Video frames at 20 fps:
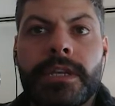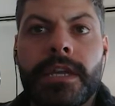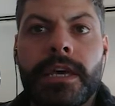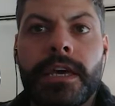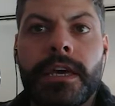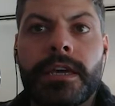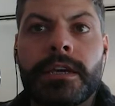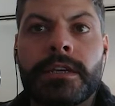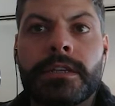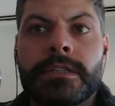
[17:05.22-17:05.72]

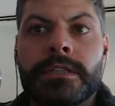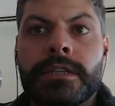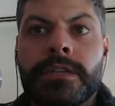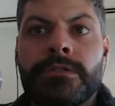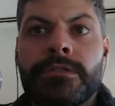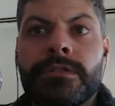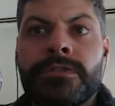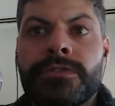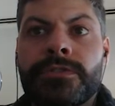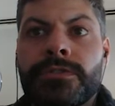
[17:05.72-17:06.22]
A is
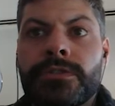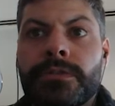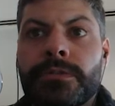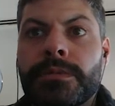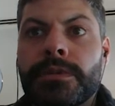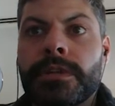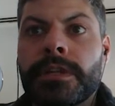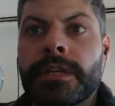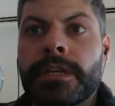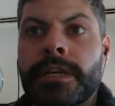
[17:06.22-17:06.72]

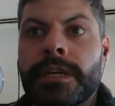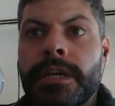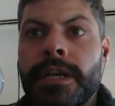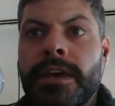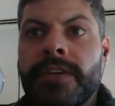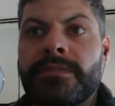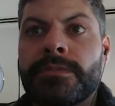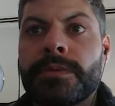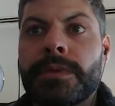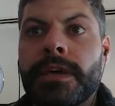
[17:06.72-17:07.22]
irrefutable in an
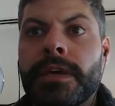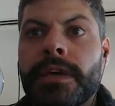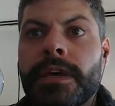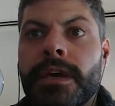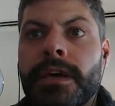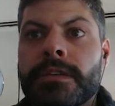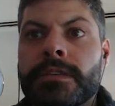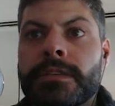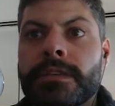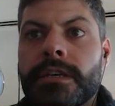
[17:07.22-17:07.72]

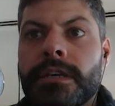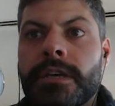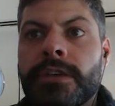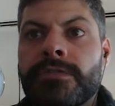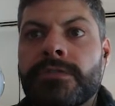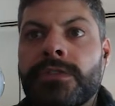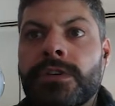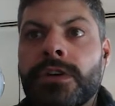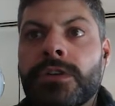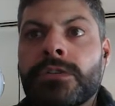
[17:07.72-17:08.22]
FBAS
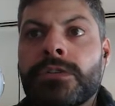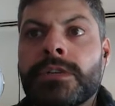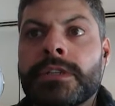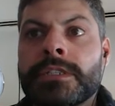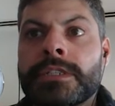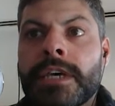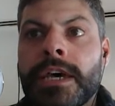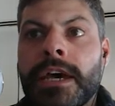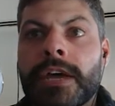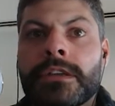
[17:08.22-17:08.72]
if no
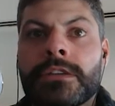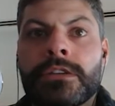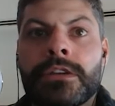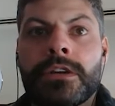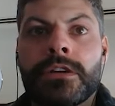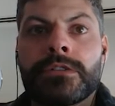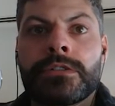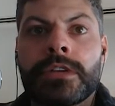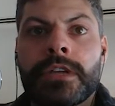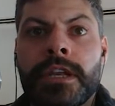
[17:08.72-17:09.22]
intact
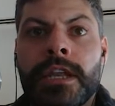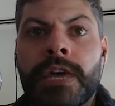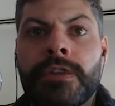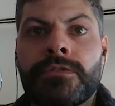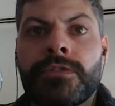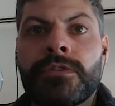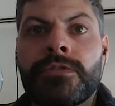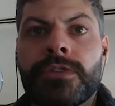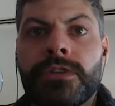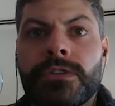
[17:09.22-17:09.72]
node can
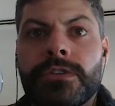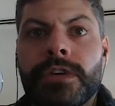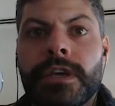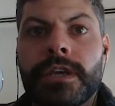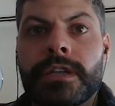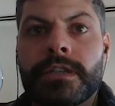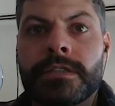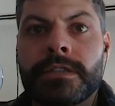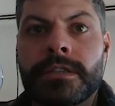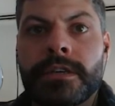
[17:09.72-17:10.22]
ever vote
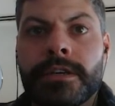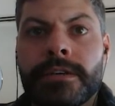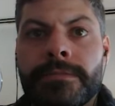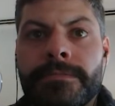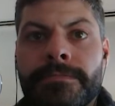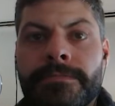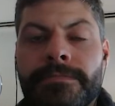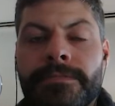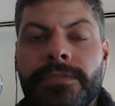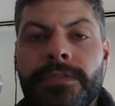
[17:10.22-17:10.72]
against it.
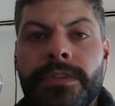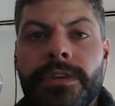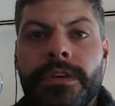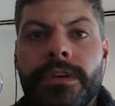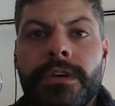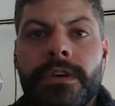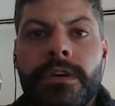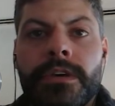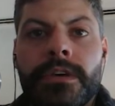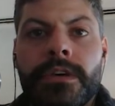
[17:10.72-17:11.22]

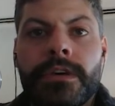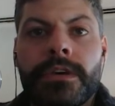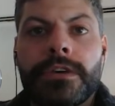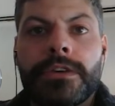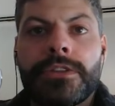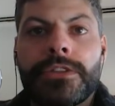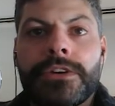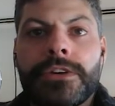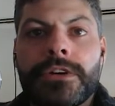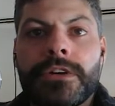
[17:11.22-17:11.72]

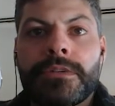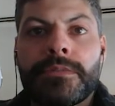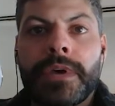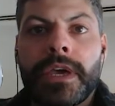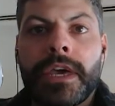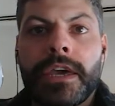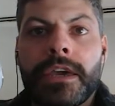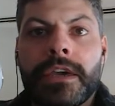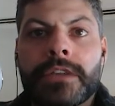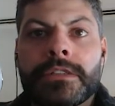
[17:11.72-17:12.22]
Theorem
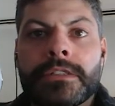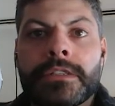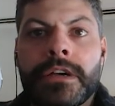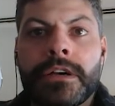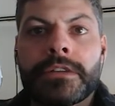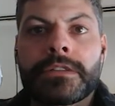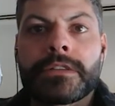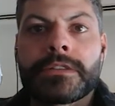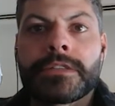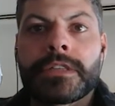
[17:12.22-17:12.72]
8
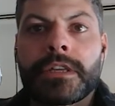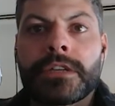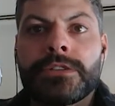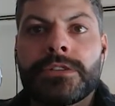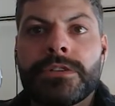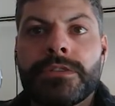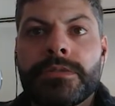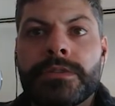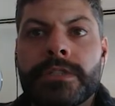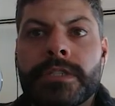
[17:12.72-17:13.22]
tells us that
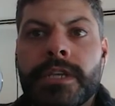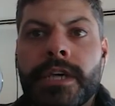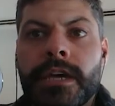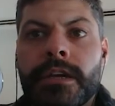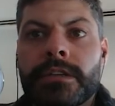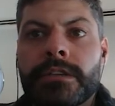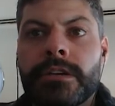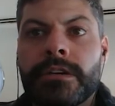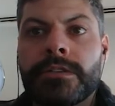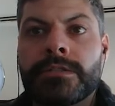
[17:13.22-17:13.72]
two intact
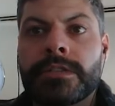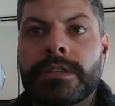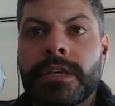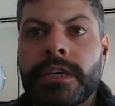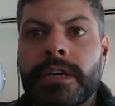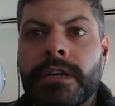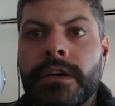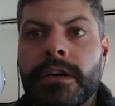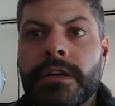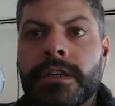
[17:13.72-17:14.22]
nodes
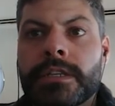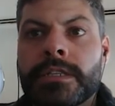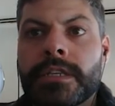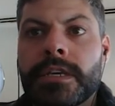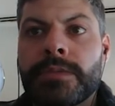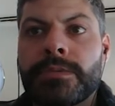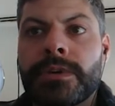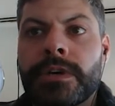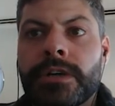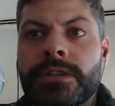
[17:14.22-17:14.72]
cannot
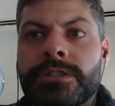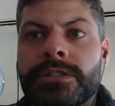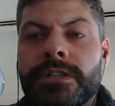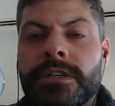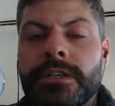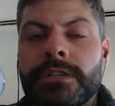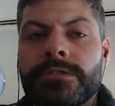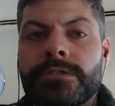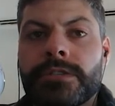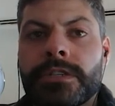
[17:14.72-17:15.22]
accept
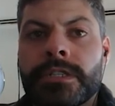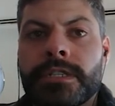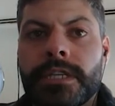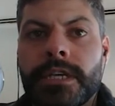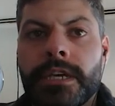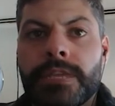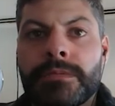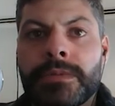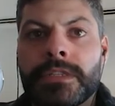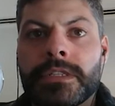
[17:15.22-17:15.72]
contradictory
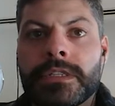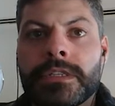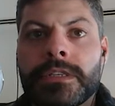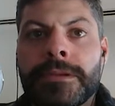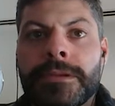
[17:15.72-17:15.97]
statements.